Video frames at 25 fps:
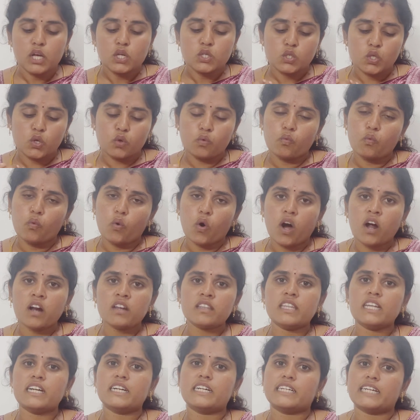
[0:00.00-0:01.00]
So
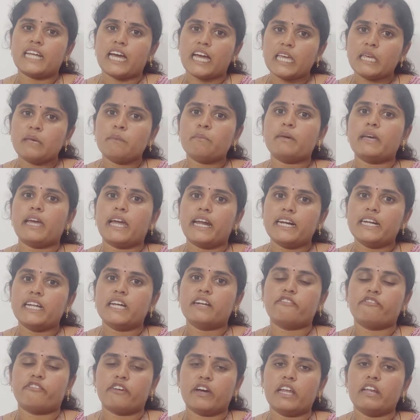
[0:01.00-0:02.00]
what the time
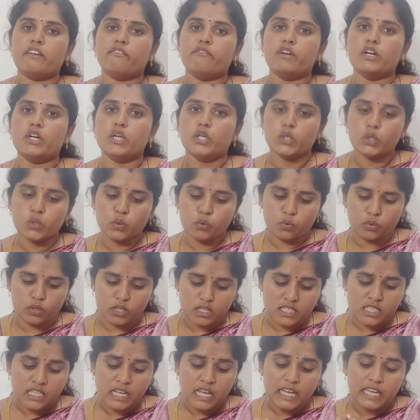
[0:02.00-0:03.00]
header file will do
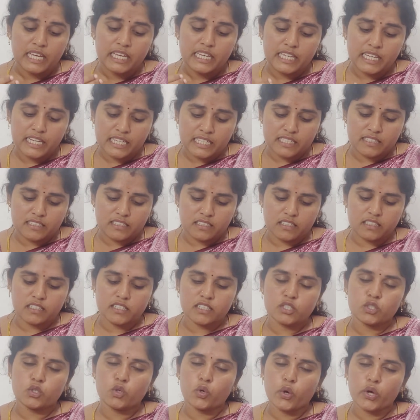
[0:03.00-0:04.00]
is
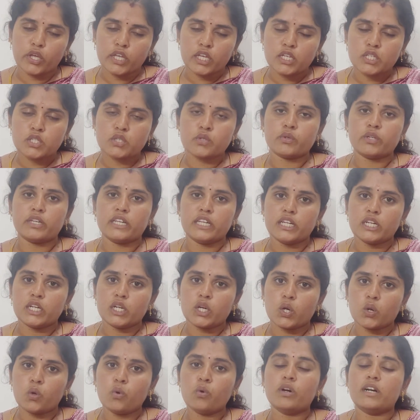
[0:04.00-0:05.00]
it going to
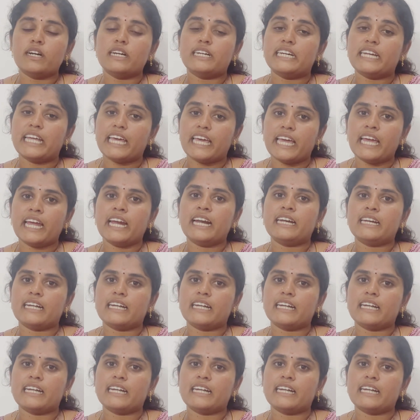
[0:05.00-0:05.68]
include date